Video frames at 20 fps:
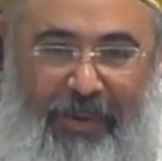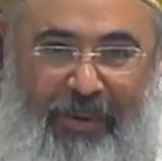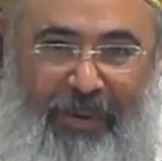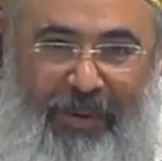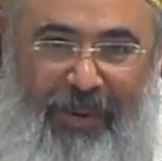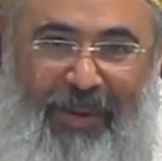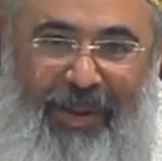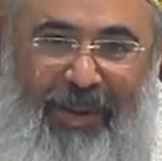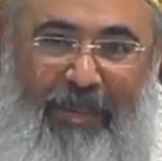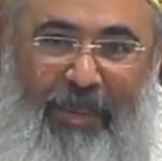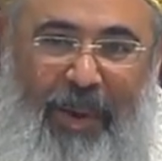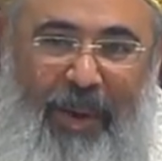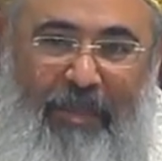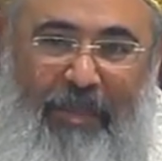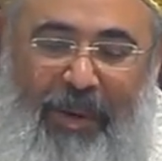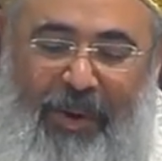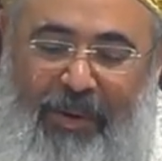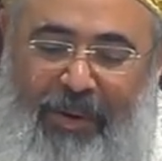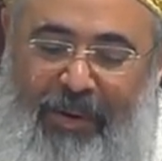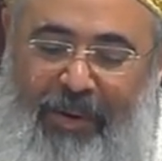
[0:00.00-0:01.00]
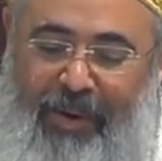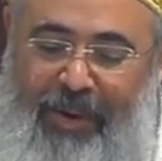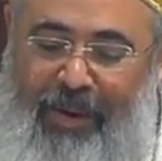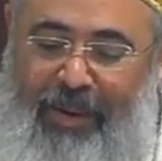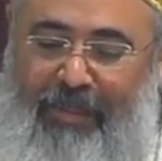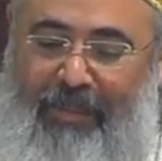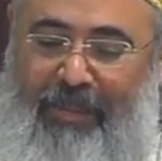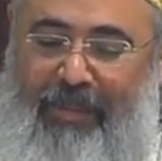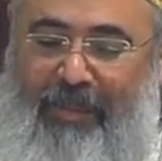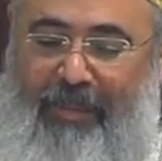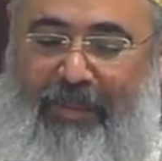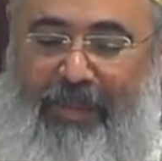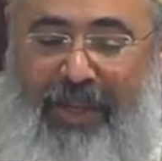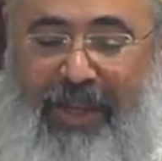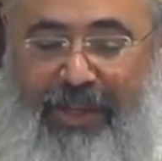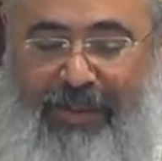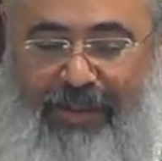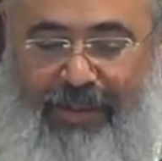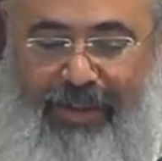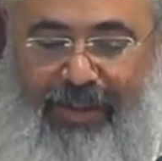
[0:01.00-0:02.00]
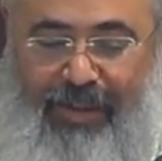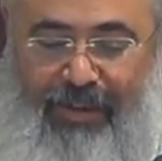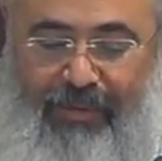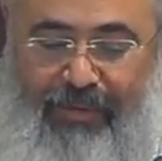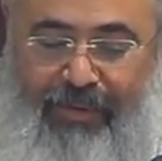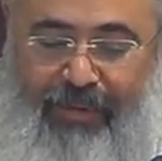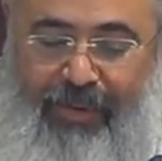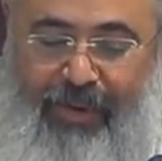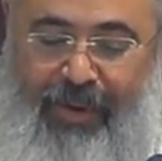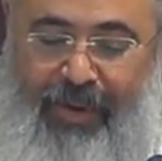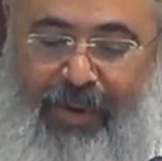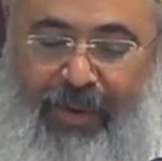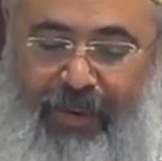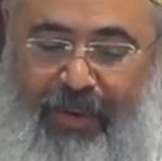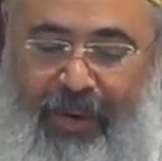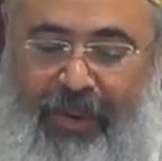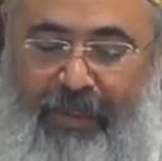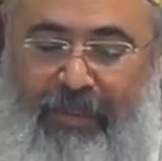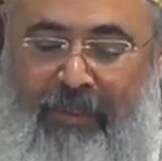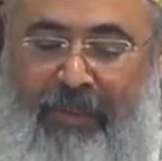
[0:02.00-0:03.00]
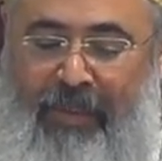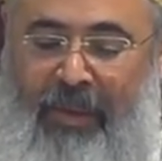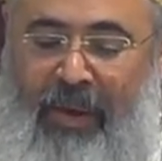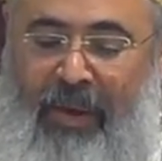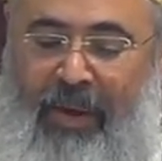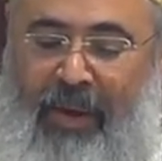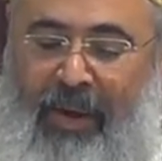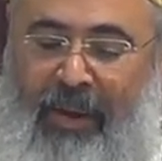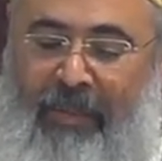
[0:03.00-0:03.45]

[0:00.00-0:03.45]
a, a better place to live, right? Um,